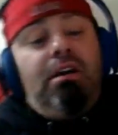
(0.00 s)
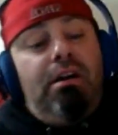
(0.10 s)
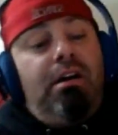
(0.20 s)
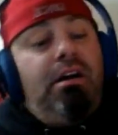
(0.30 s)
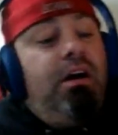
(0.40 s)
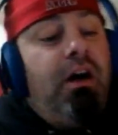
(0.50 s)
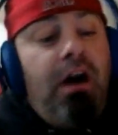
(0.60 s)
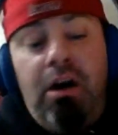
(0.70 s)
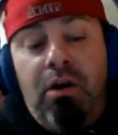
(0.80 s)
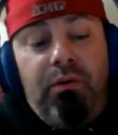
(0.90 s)

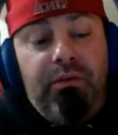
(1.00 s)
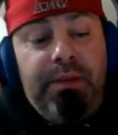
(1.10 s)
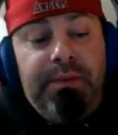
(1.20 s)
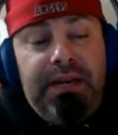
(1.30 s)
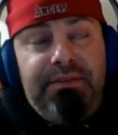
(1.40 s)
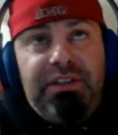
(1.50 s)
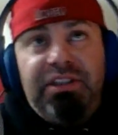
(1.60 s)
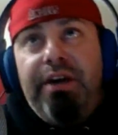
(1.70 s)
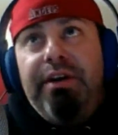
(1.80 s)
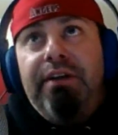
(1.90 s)
Oh, let me give a
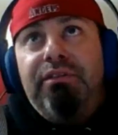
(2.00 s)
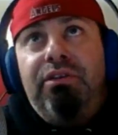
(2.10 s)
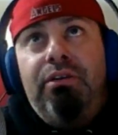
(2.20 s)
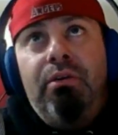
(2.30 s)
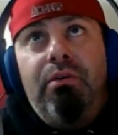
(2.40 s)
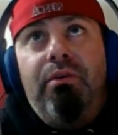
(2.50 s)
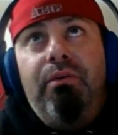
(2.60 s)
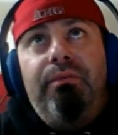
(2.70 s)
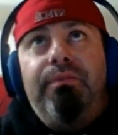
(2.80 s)
shout out to